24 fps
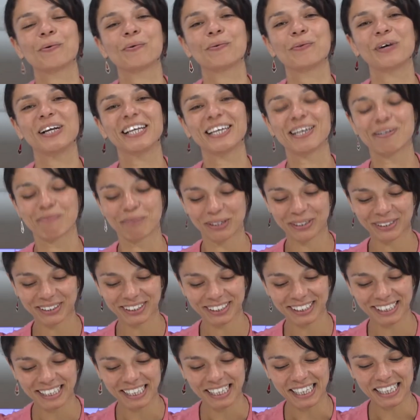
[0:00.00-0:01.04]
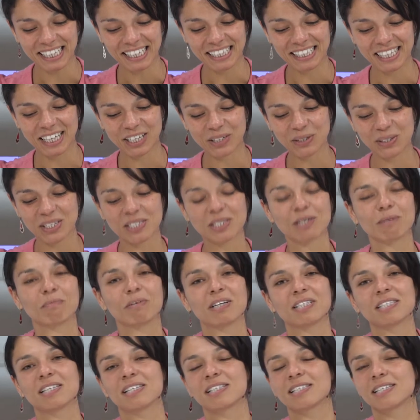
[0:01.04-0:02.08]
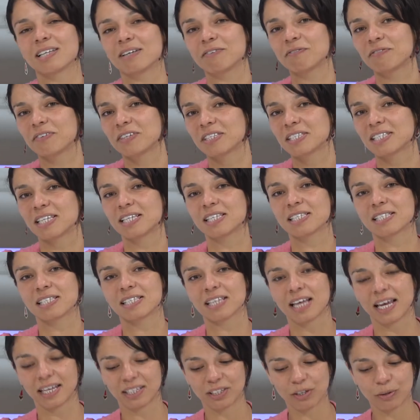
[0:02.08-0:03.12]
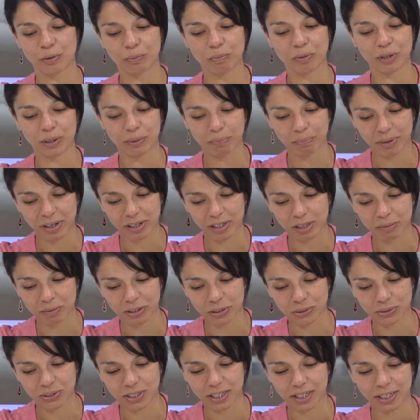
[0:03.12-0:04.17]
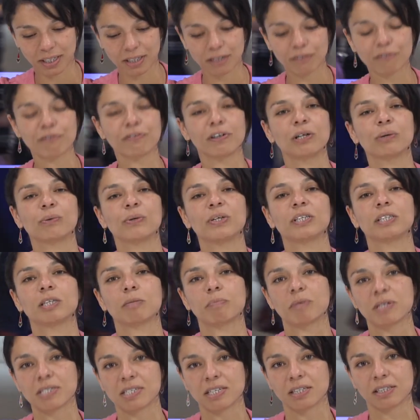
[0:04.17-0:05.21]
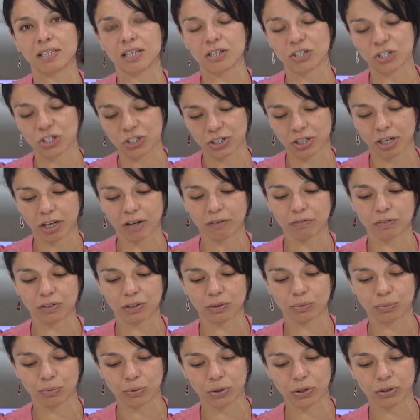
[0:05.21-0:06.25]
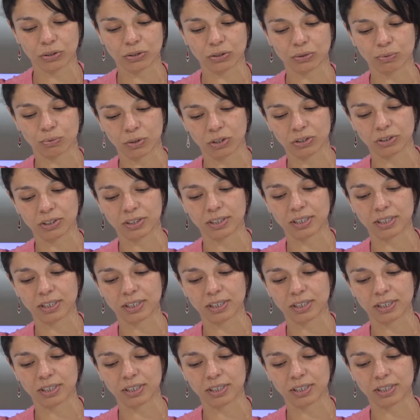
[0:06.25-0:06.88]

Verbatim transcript: Welcome all. The UNESCO Brussels office is at the European Parliament today following the presentation of the World Water